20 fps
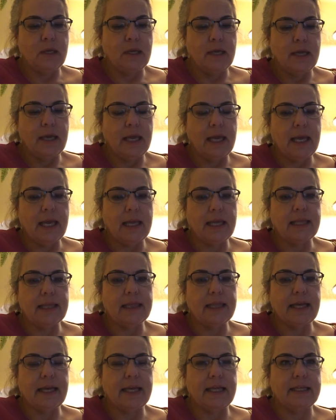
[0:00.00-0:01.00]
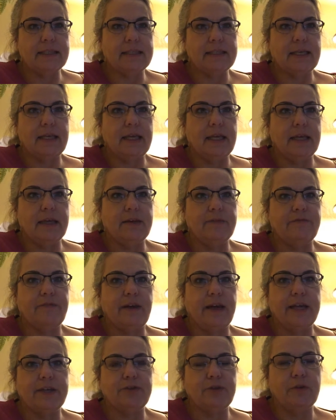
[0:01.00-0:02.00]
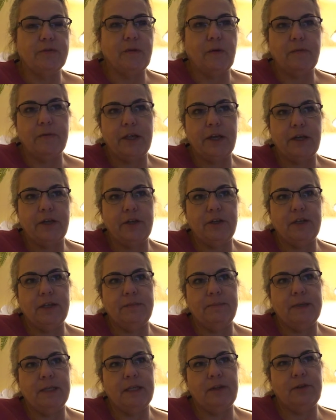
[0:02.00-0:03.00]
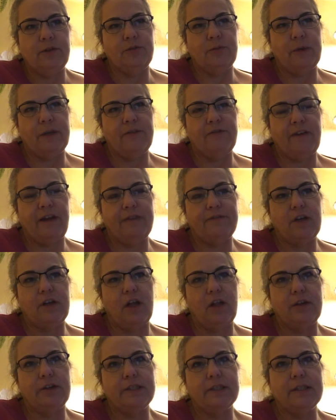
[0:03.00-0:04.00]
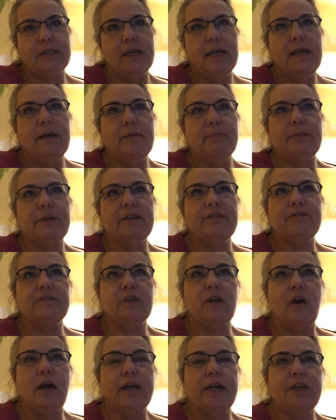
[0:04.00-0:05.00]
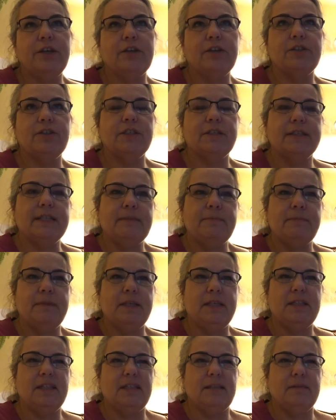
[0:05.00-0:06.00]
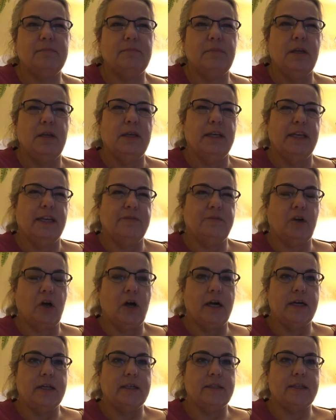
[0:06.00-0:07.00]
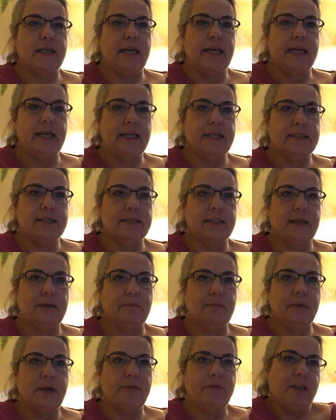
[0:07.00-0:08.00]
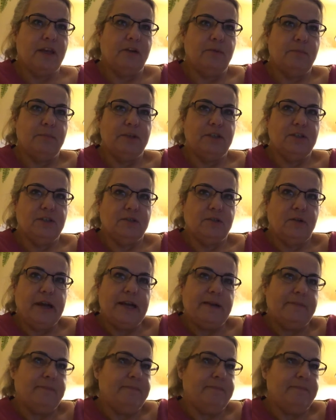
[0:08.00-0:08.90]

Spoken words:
and that if I drove over there, you'd give me another $25. But if not, you could just send me some gift cards, and everything will be just great.